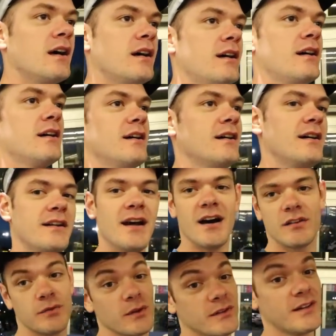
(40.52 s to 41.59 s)
Tennessee.
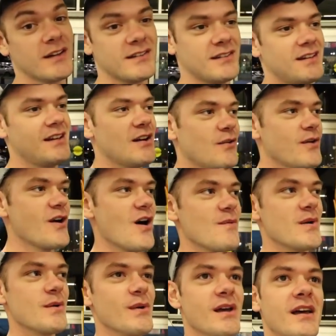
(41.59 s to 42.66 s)
Knoxville, Tennessee. Here we are,
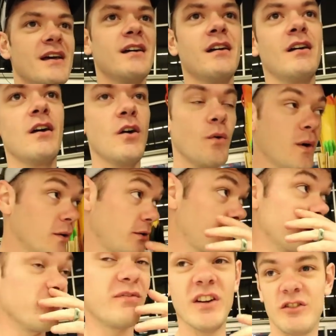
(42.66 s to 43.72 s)
baby. We're gonna do
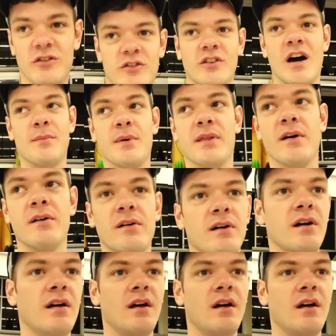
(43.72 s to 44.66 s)
some fishing shopping though.